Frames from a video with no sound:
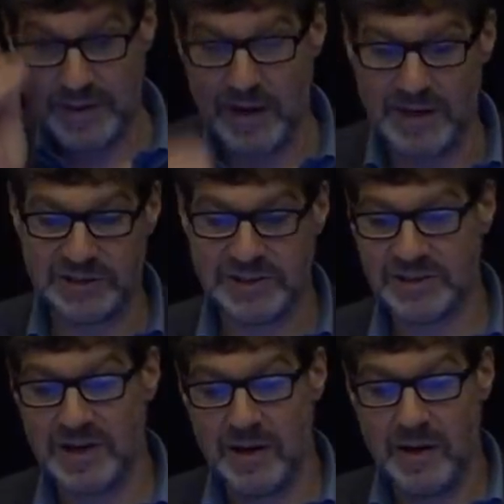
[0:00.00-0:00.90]

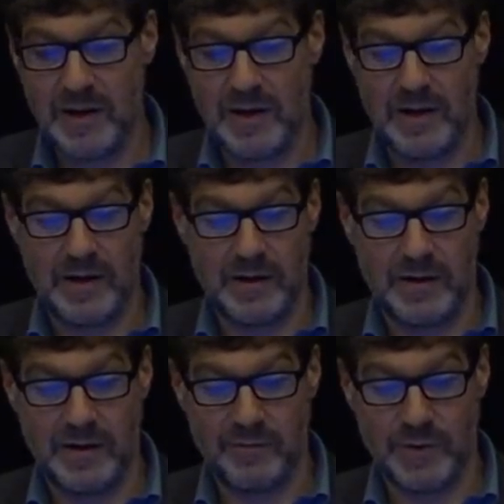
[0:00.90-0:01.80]
conscious
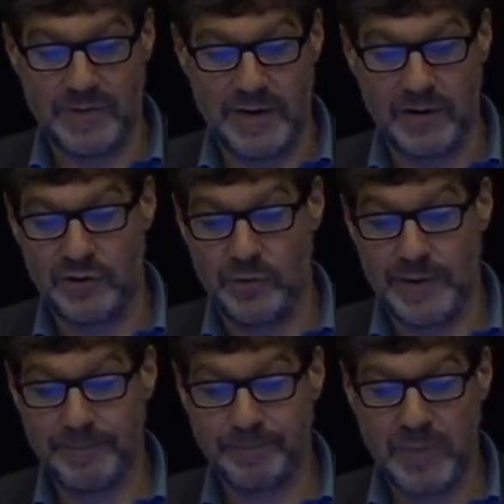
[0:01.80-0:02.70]
of what they are
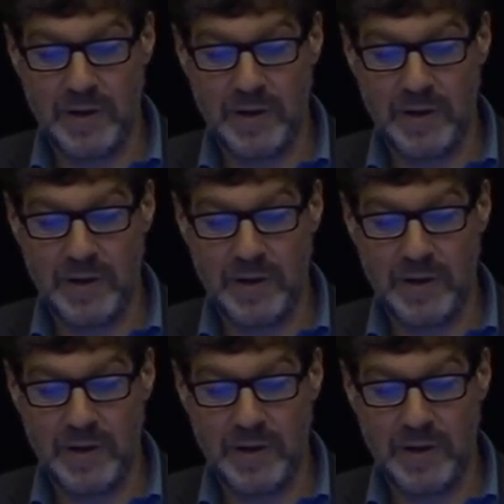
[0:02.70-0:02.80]
doing.